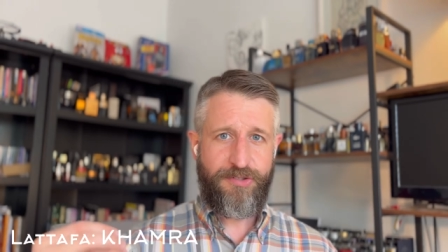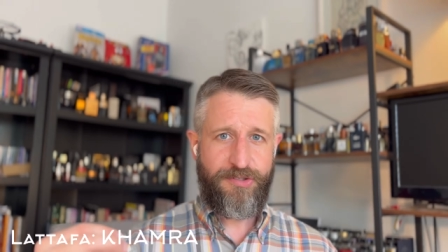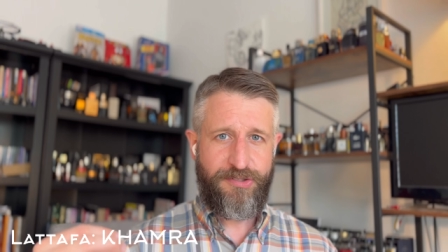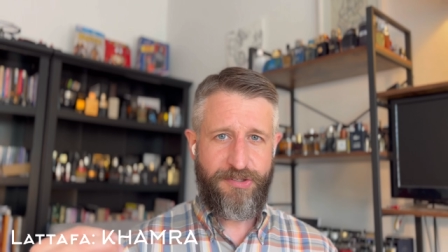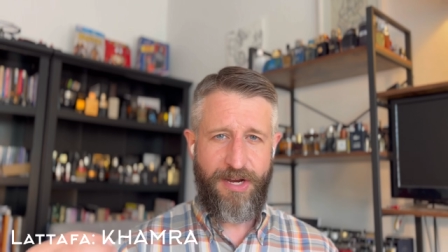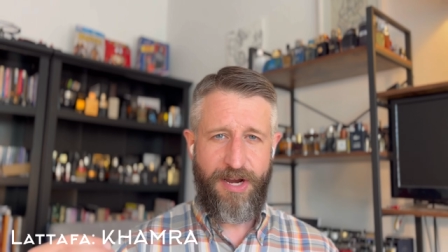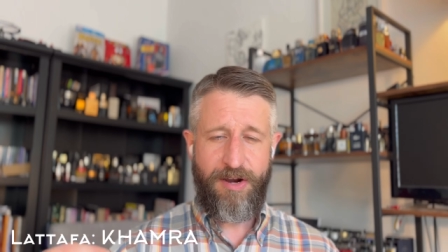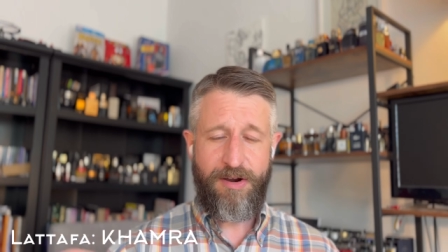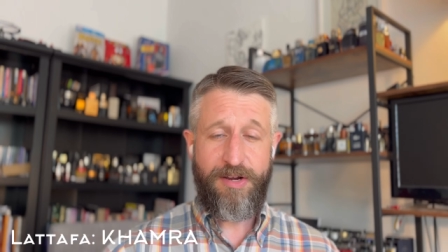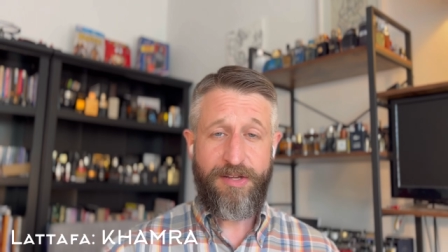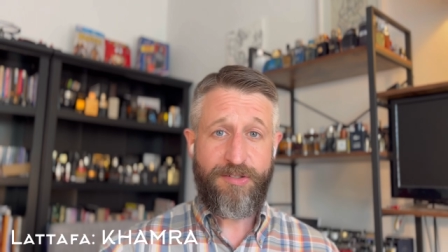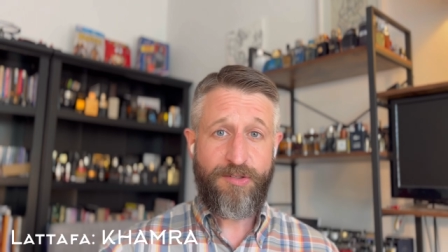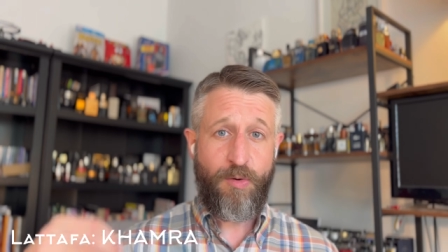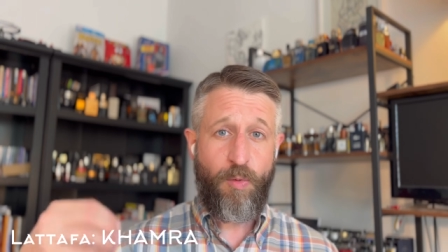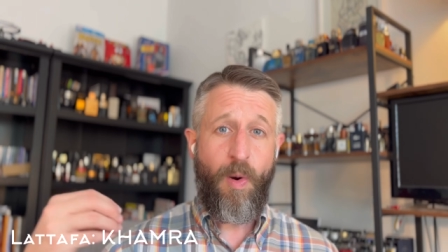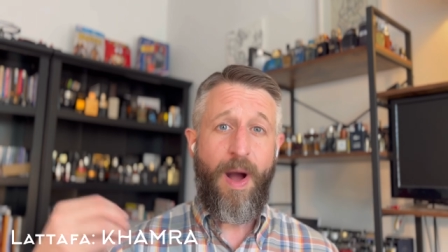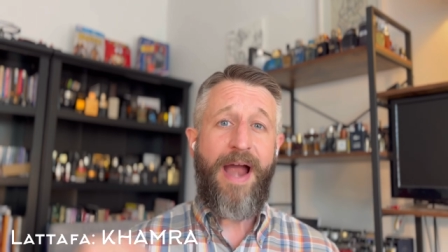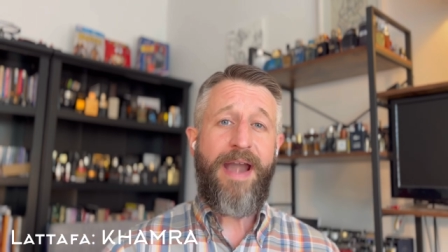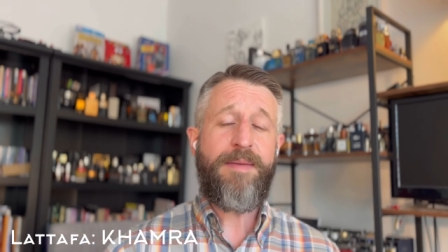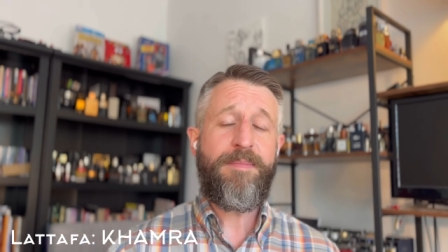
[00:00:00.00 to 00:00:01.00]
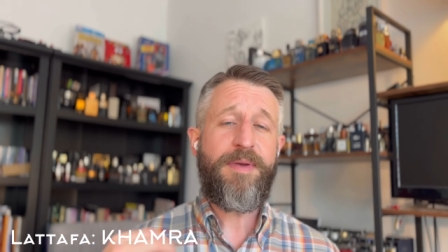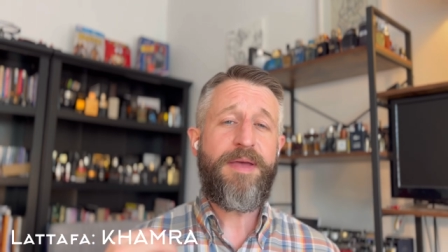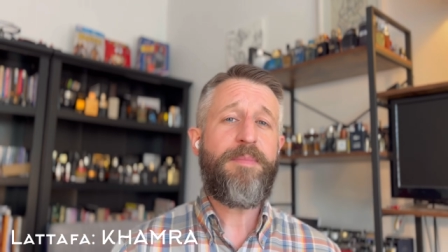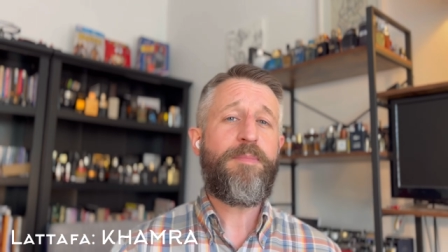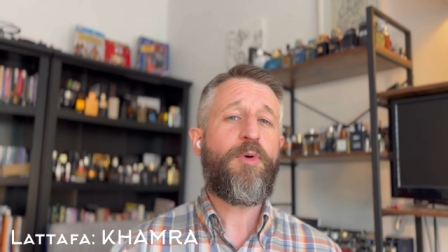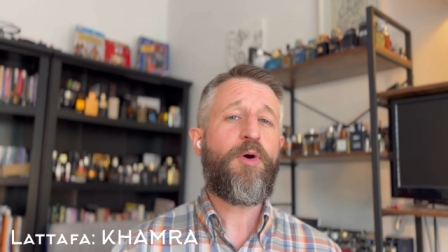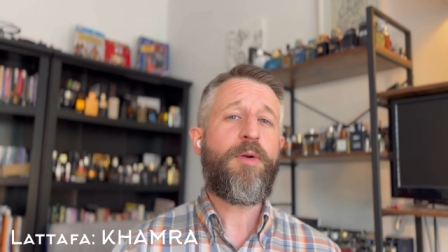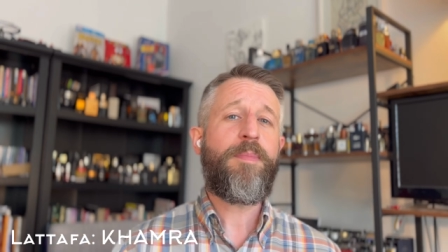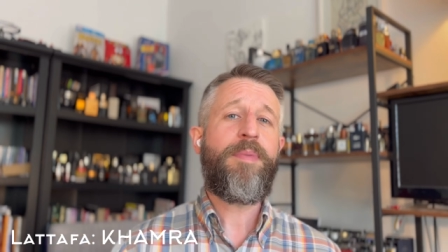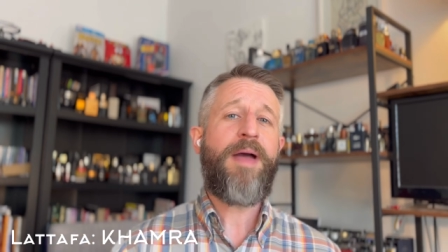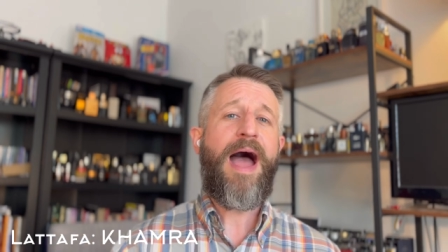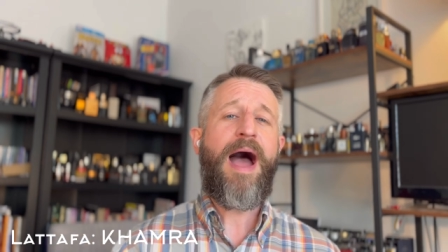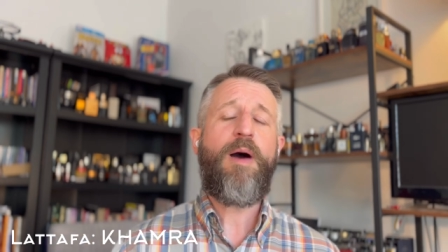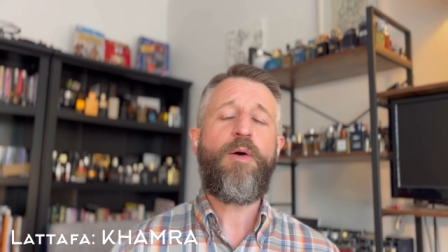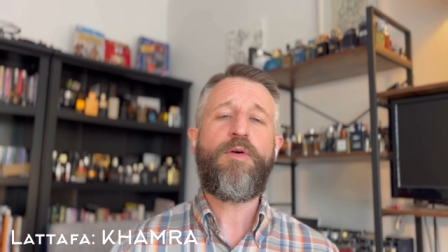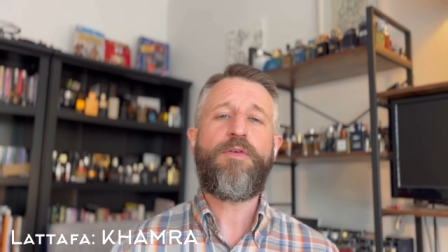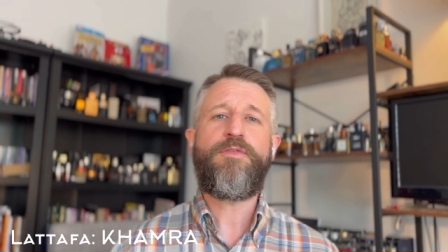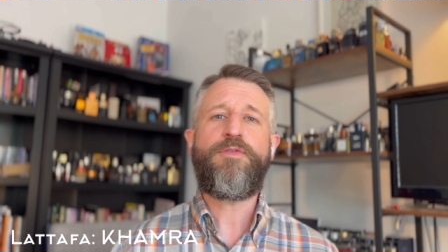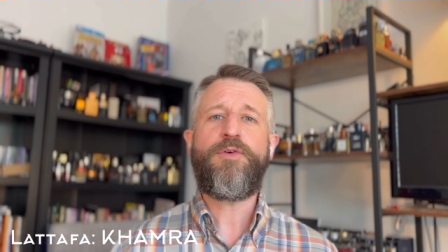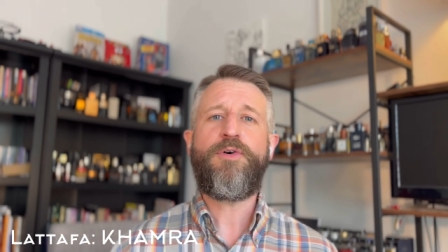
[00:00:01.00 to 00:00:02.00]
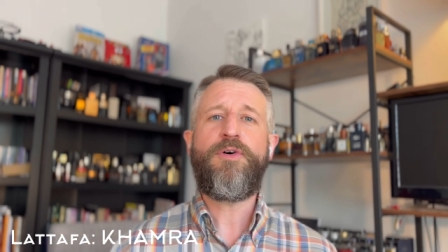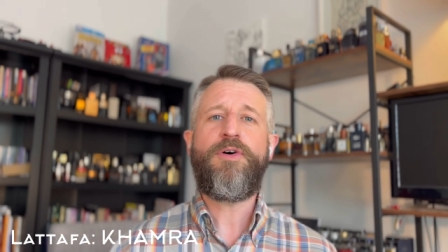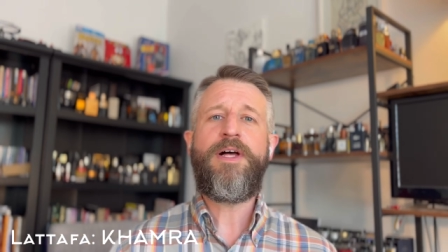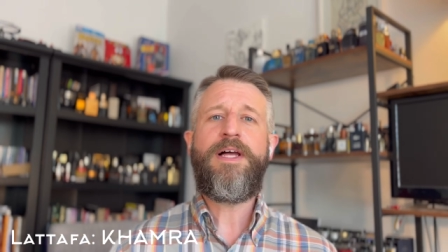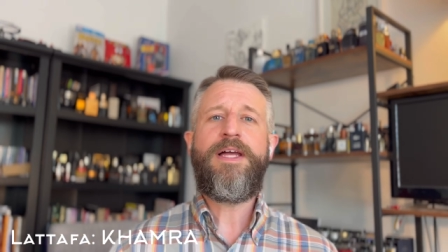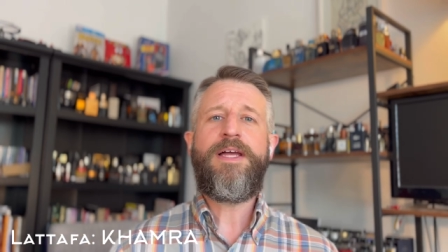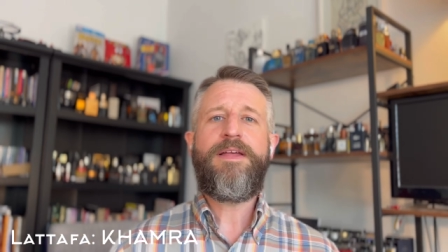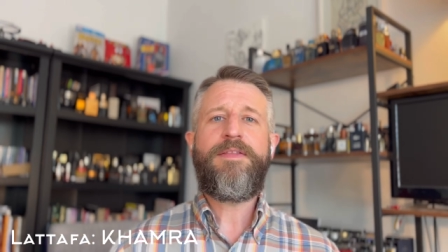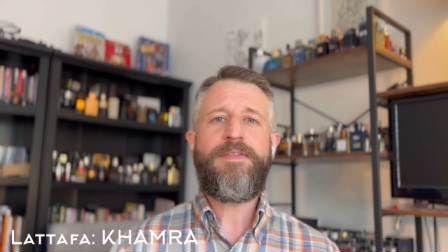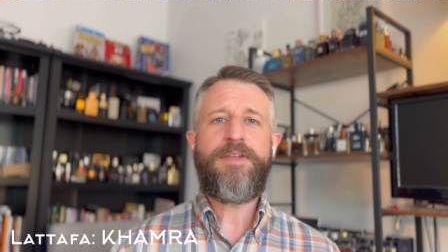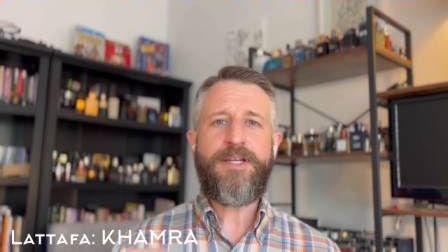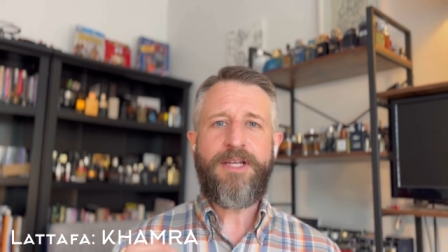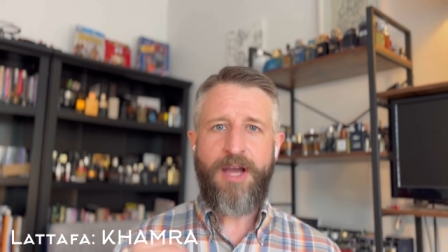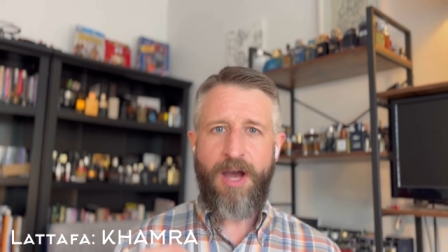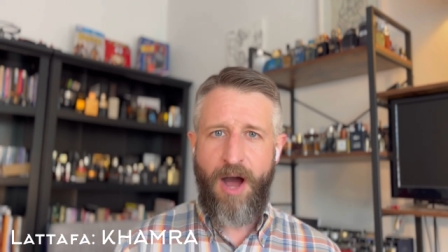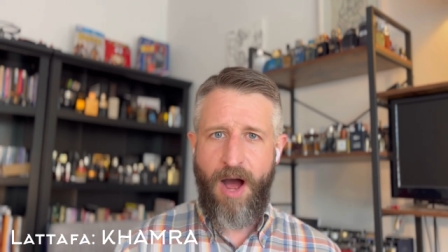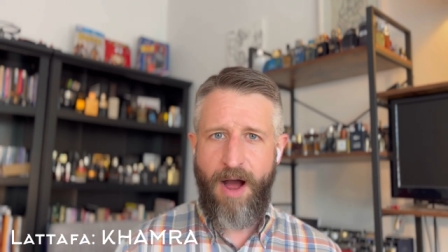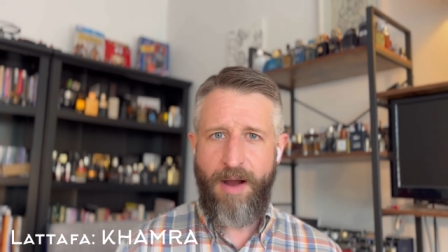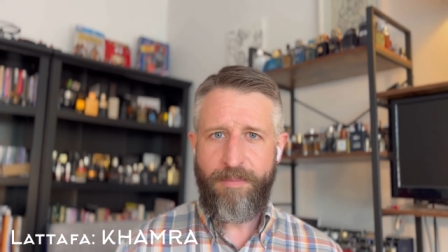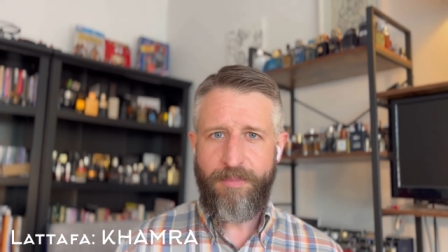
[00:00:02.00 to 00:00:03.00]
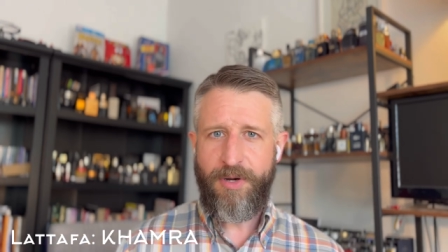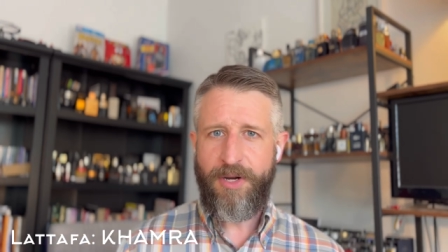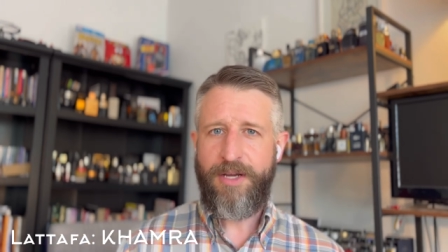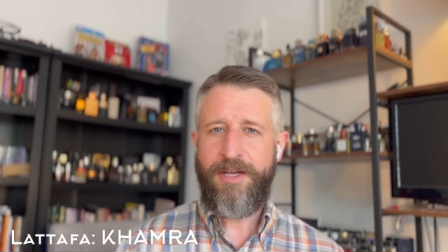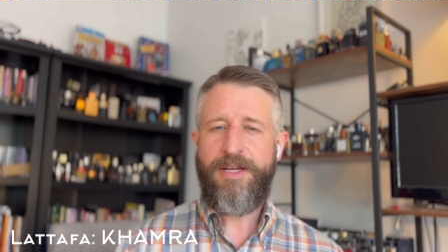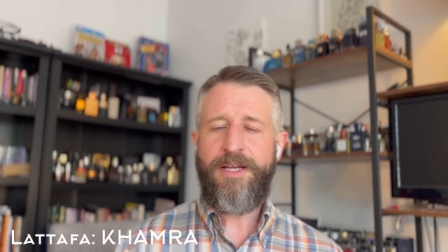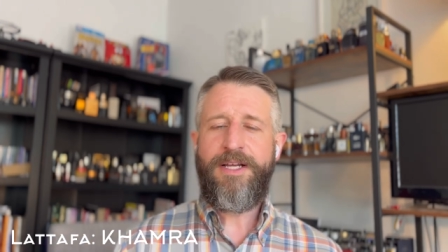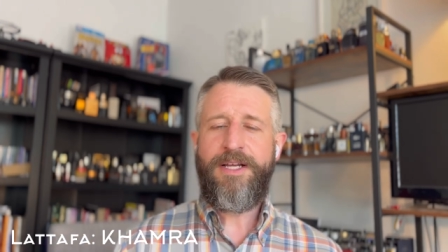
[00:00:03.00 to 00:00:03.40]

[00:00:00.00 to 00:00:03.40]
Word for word: Share is quite a bit more powerful than Khamrah.